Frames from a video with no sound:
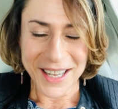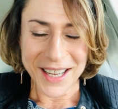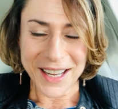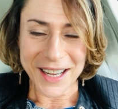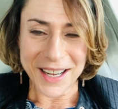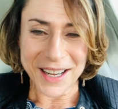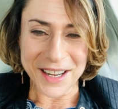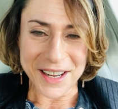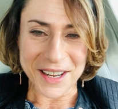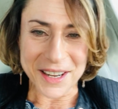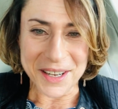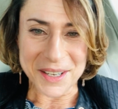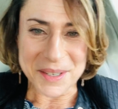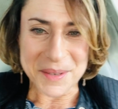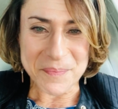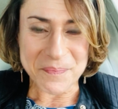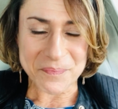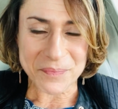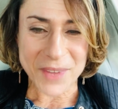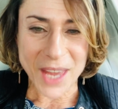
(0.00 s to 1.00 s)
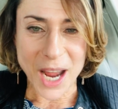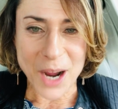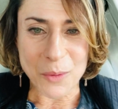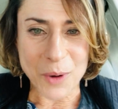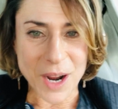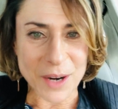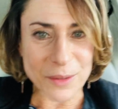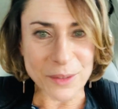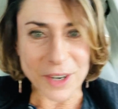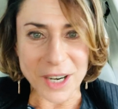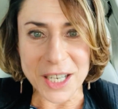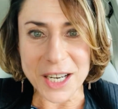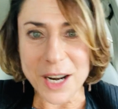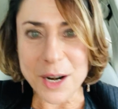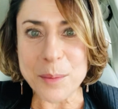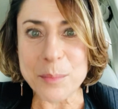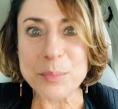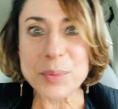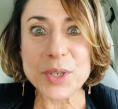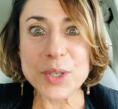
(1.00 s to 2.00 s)
However, I got a
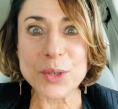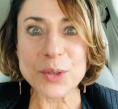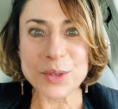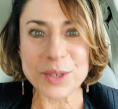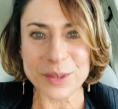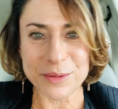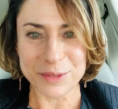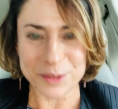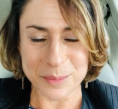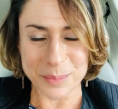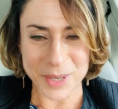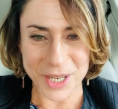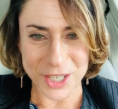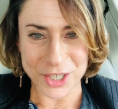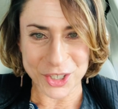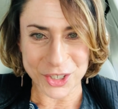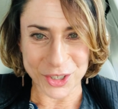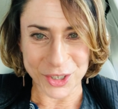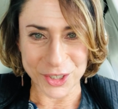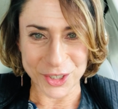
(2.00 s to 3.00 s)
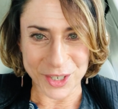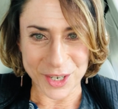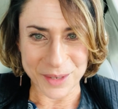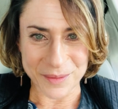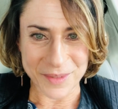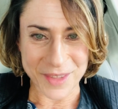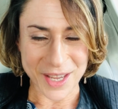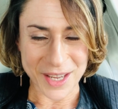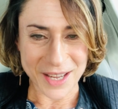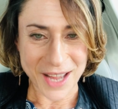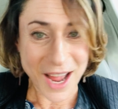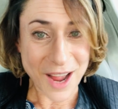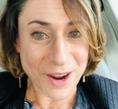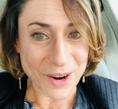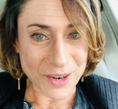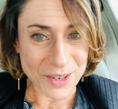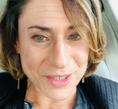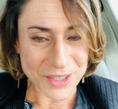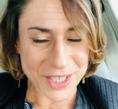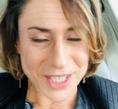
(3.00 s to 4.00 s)
beautiful picture of the
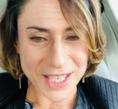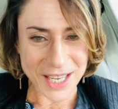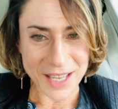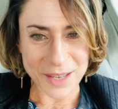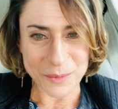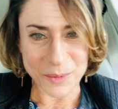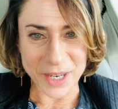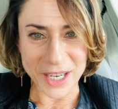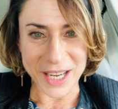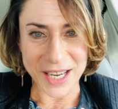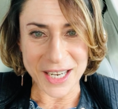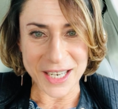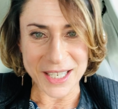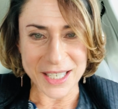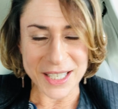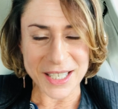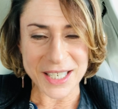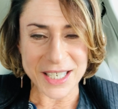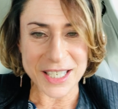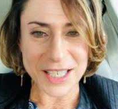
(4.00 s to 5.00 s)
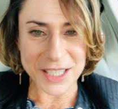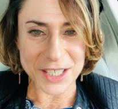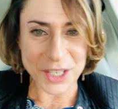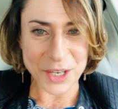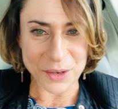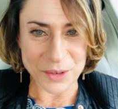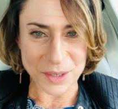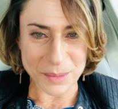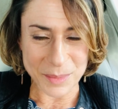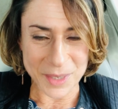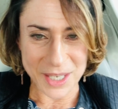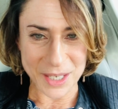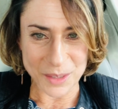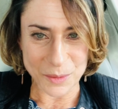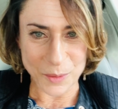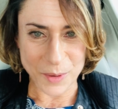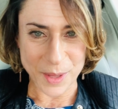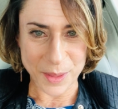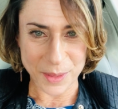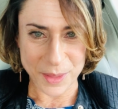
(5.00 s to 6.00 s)
house, and when I did go to meet
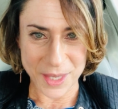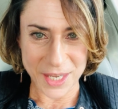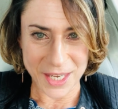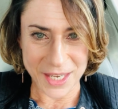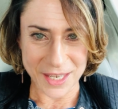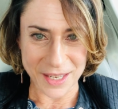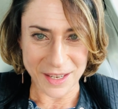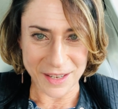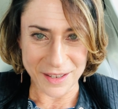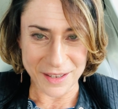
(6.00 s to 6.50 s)
with the